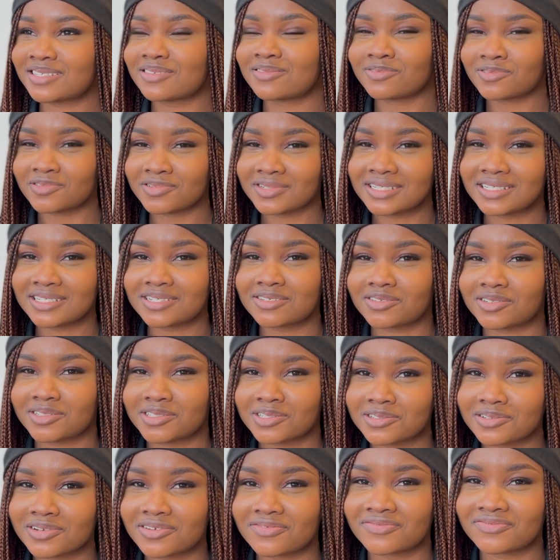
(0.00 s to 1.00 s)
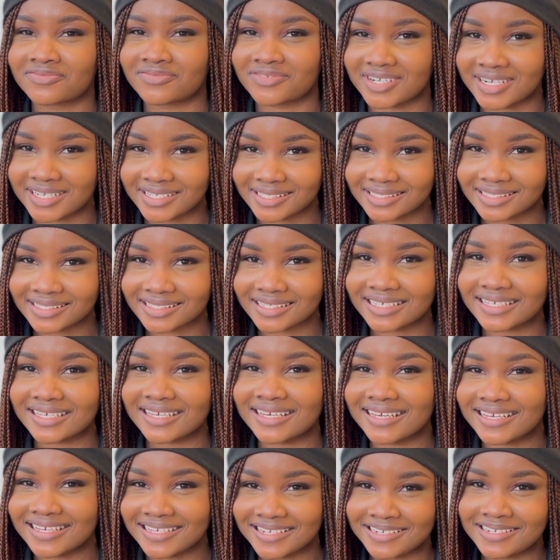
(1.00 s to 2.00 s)
knowing the cost of rent
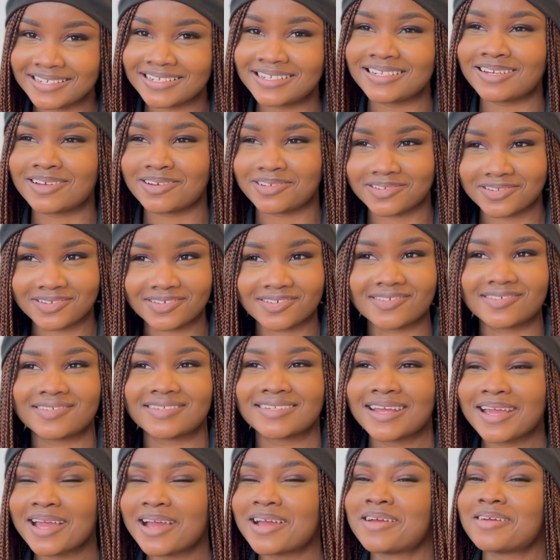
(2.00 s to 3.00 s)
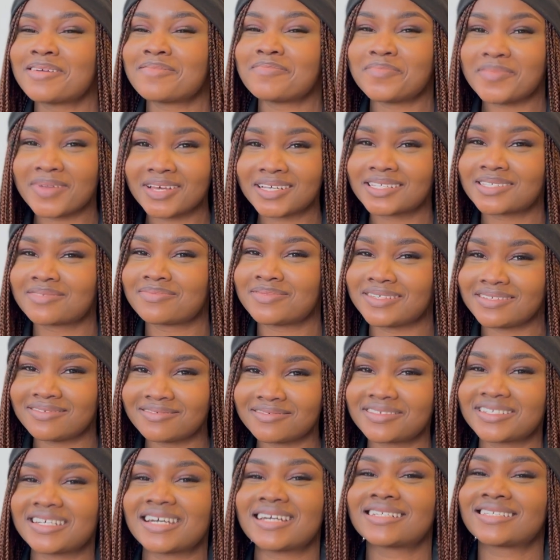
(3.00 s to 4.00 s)
in London makes me
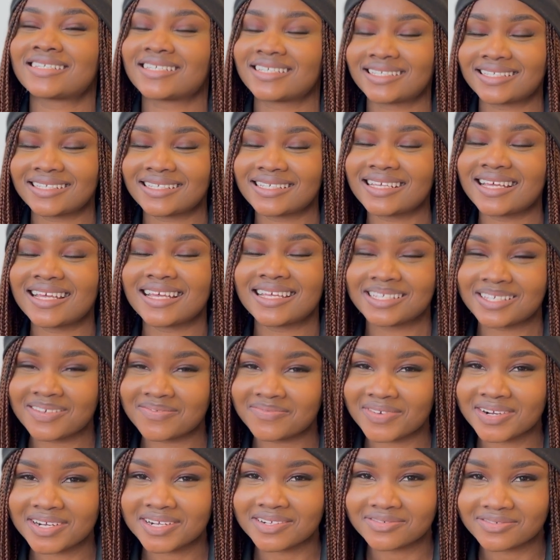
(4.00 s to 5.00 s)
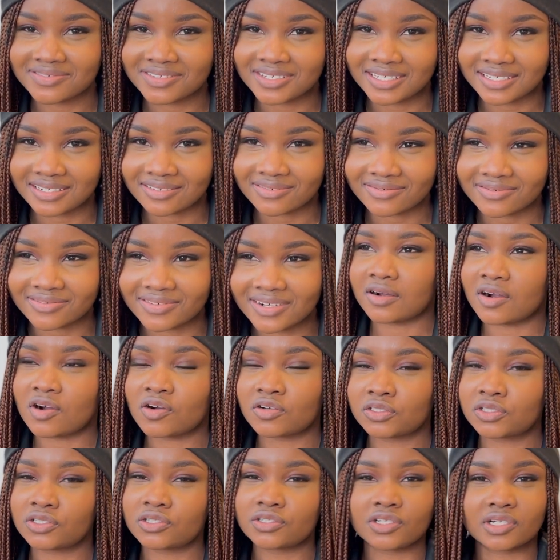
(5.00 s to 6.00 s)
know that this is a very good deal.
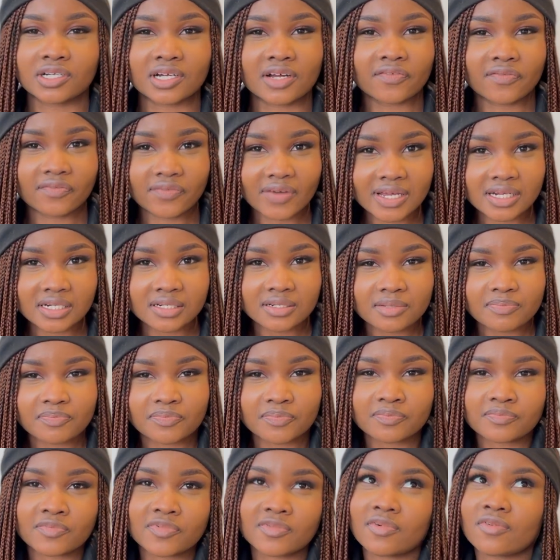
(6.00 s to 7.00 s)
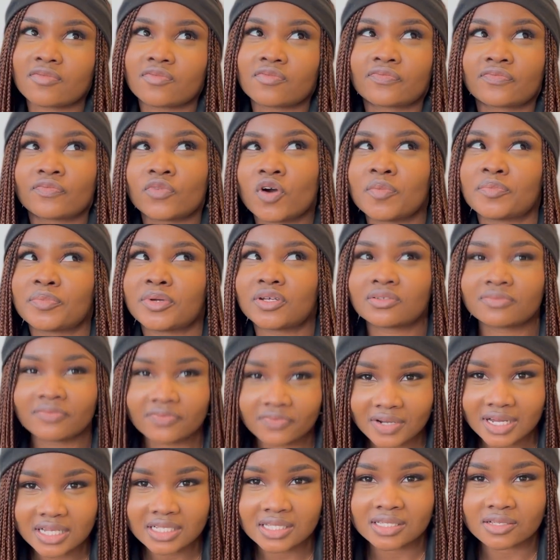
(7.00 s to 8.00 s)
Although you can find 1-bedroom
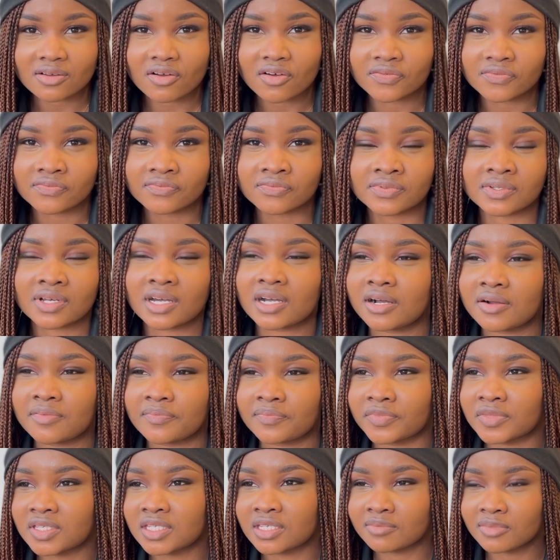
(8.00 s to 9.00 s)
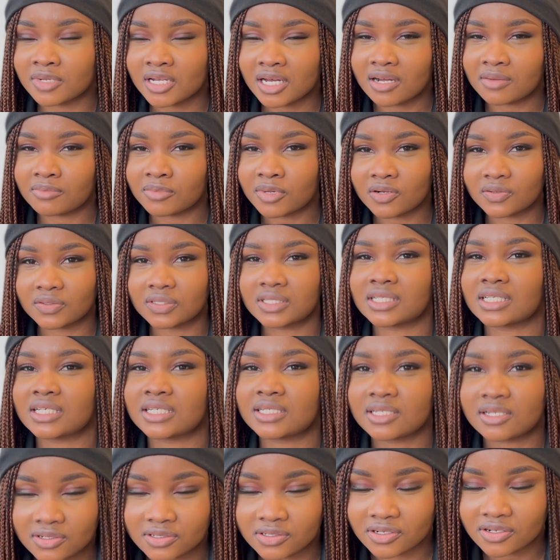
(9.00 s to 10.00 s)
flats of similar amounts in
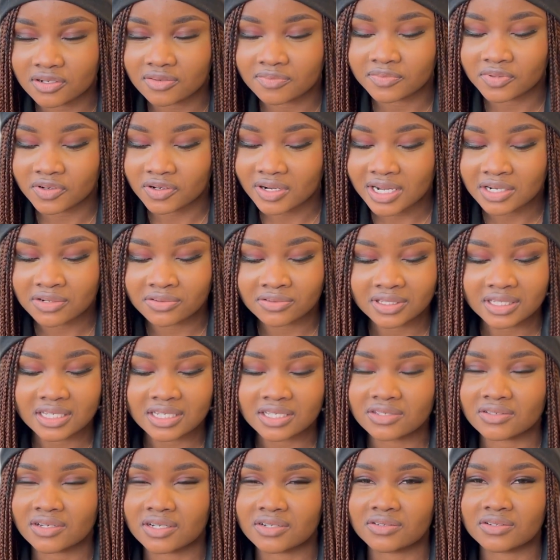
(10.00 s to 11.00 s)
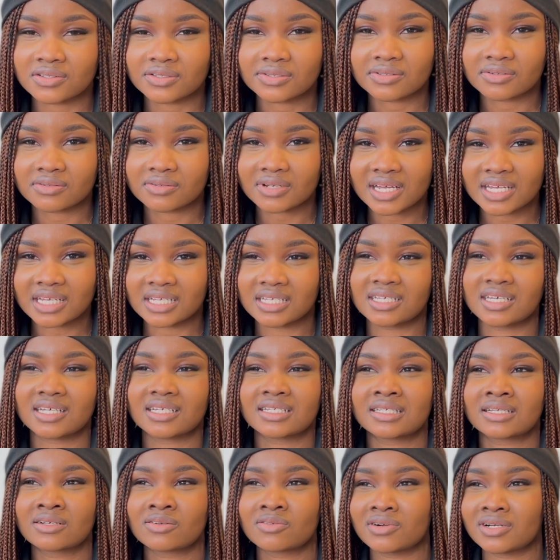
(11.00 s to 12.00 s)
London, but I don't think you're going to
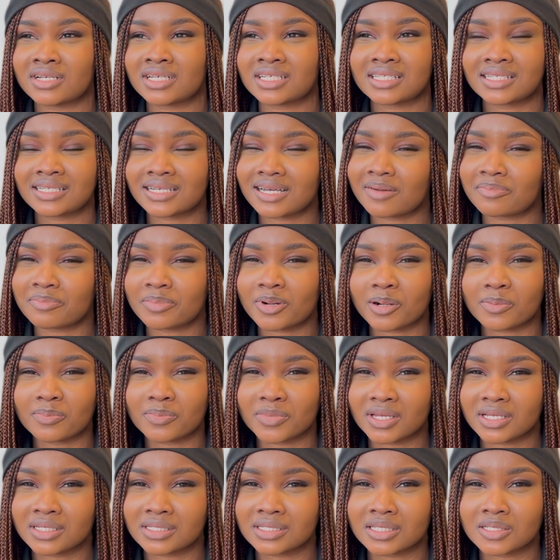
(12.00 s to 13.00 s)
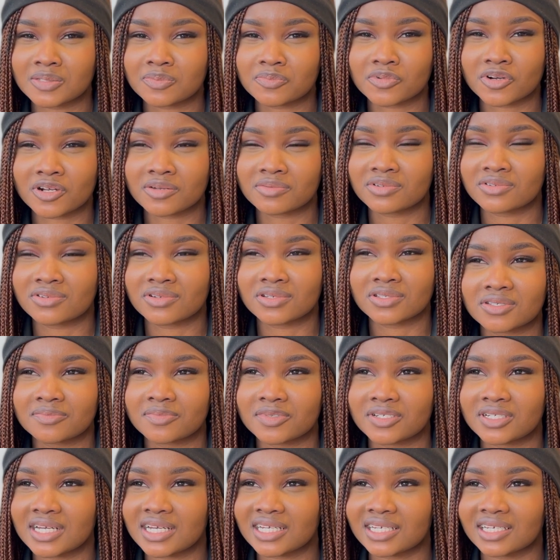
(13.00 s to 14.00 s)
get quality apartments. It's probably going
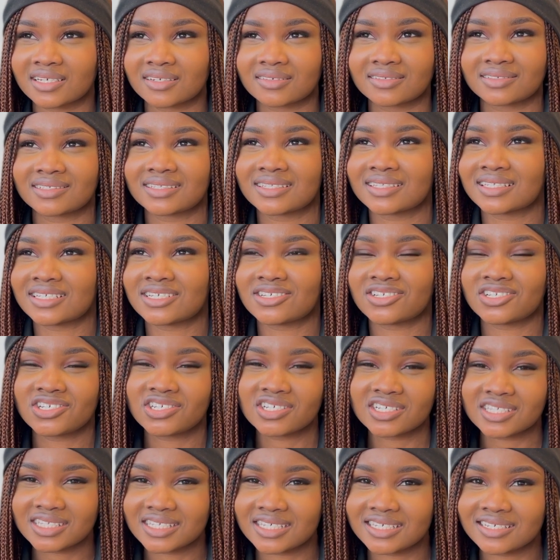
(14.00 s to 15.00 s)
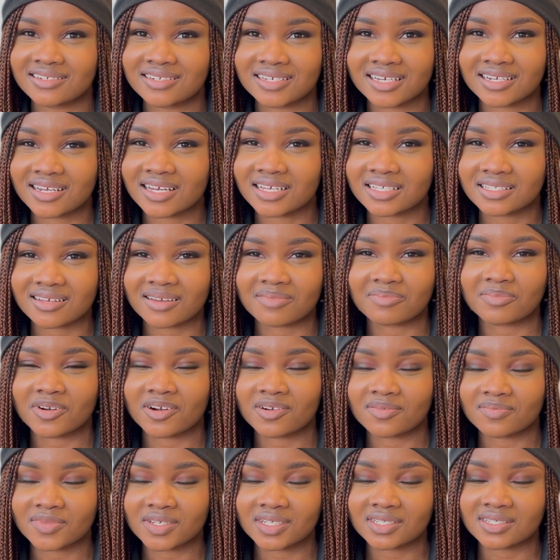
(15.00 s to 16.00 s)
be like shitty dead-ass
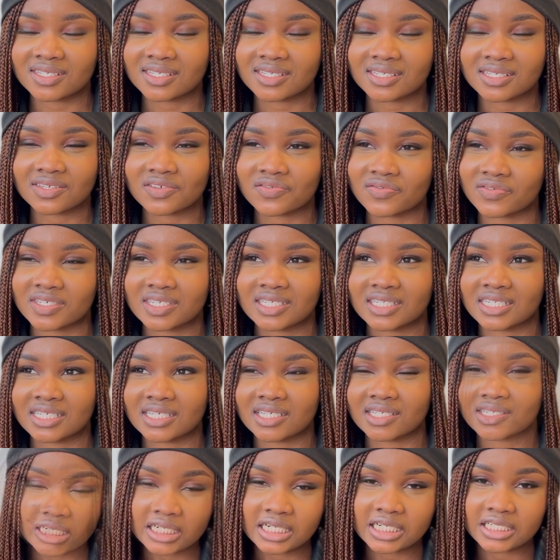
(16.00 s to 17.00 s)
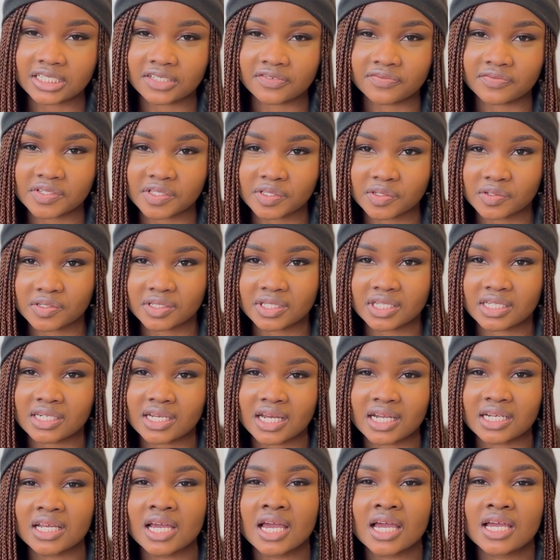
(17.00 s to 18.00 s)
apartments, seriously. Cardiff is
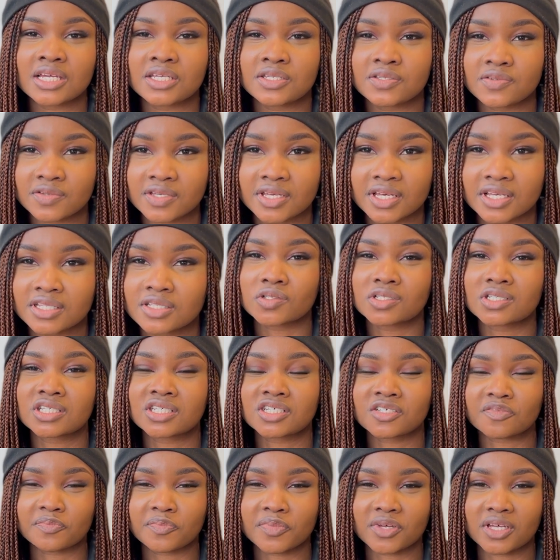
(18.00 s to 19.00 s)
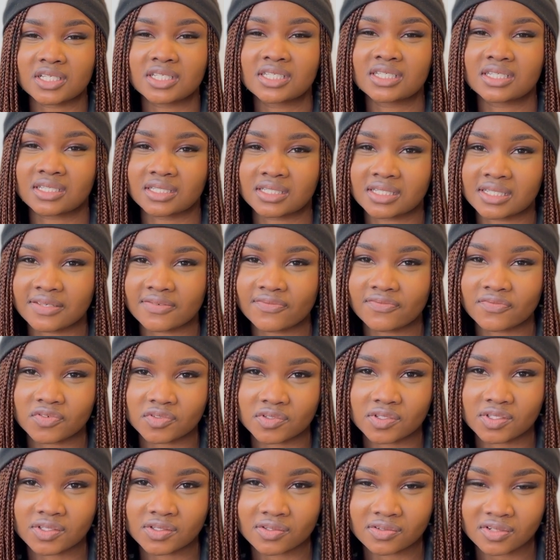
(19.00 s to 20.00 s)
considered UK's cheapest city for
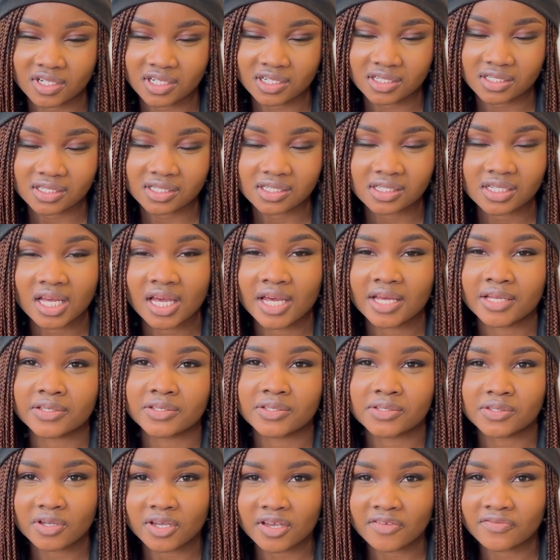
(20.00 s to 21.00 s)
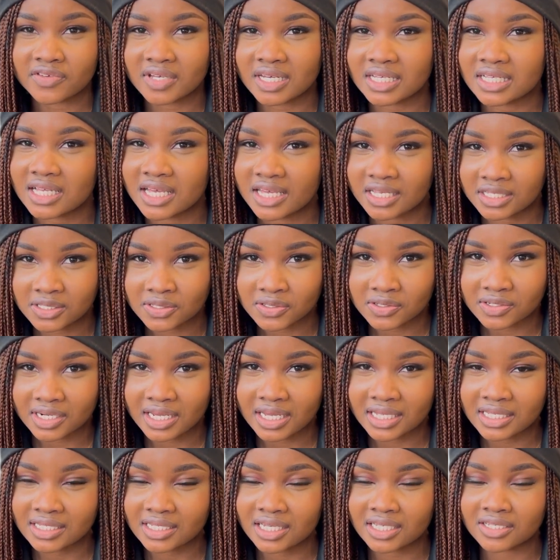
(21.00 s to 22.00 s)
students. So if you're a
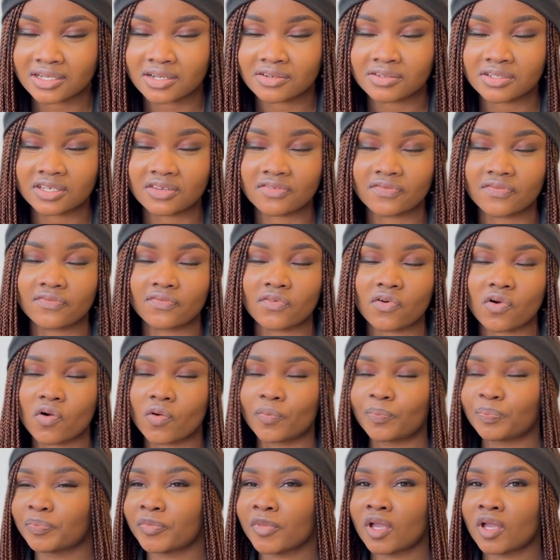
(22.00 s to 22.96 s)
student and you're looking for